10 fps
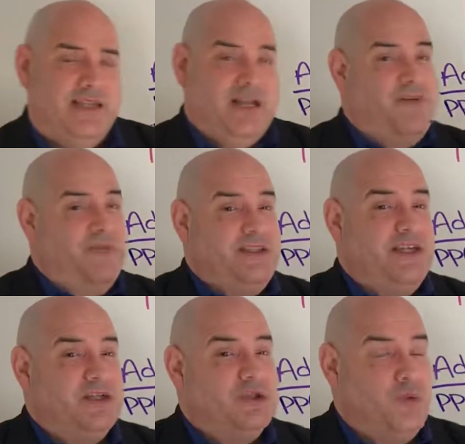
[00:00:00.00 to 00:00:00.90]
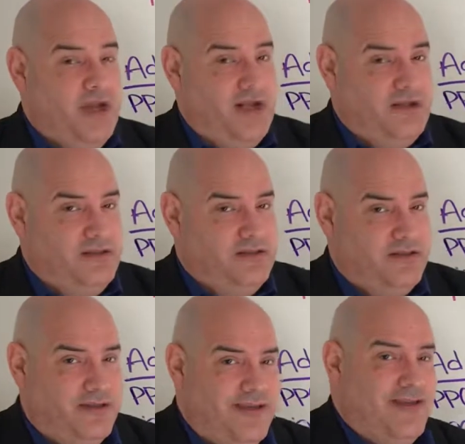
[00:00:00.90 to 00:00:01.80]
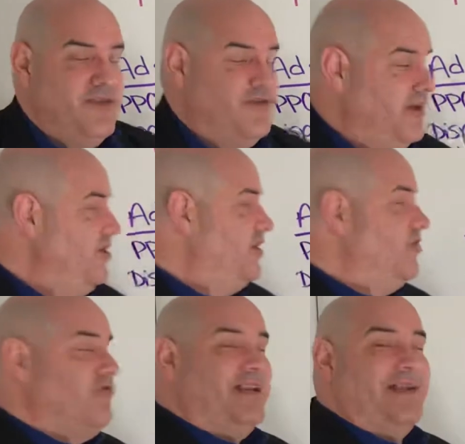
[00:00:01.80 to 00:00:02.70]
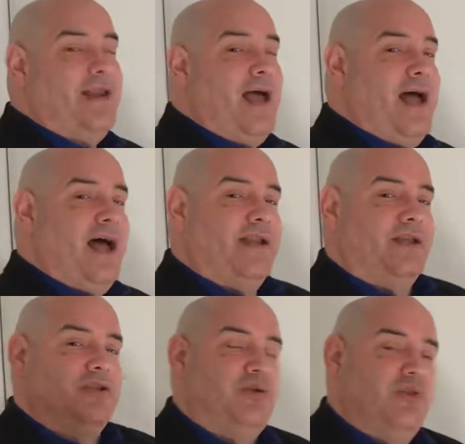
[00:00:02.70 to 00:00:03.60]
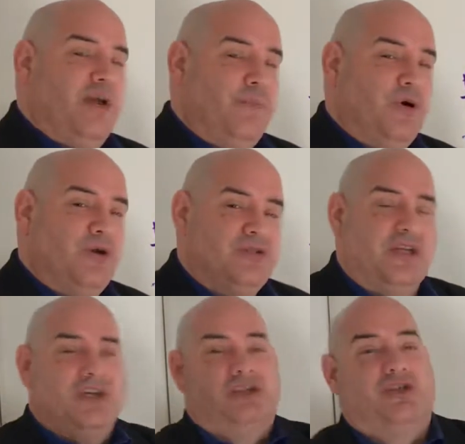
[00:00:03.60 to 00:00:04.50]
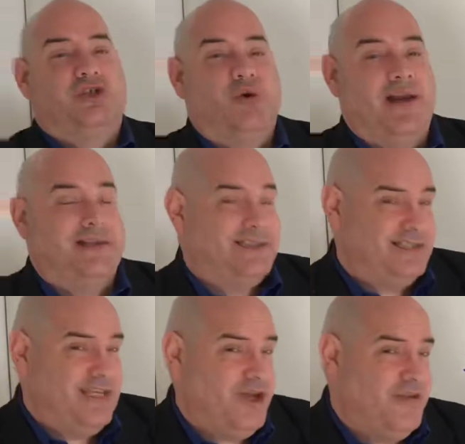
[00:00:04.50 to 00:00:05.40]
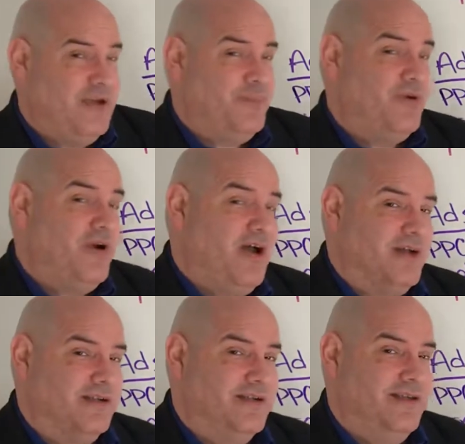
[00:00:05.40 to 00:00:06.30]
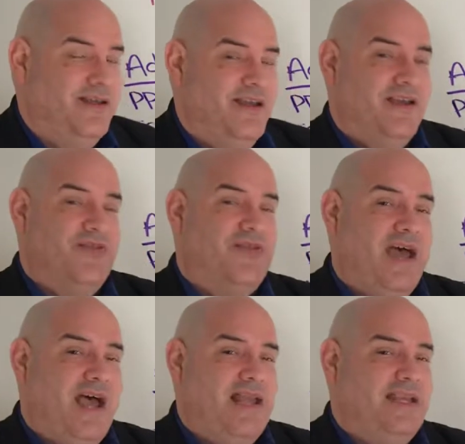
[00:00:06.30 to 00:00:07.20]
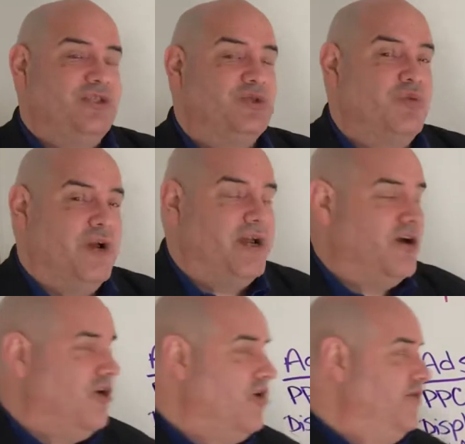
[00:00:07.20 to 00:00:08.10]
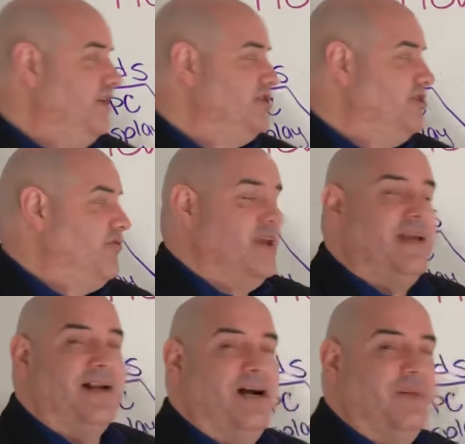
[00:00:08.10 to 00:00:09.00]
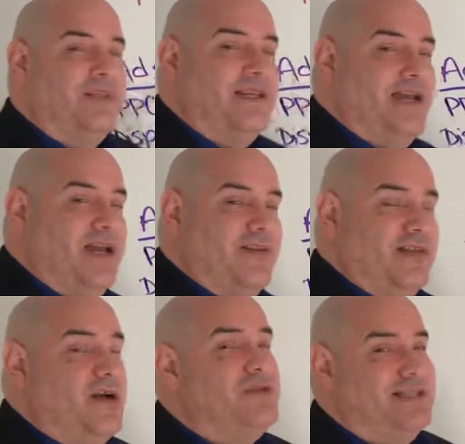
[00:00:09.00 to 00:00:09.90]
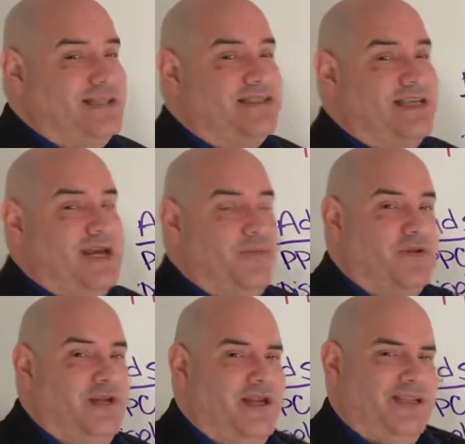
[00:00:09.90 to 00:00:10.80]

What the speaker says: Now if it does well, then you can run an ad to that post to try to sell that product. That is where all these three come together. That was an example.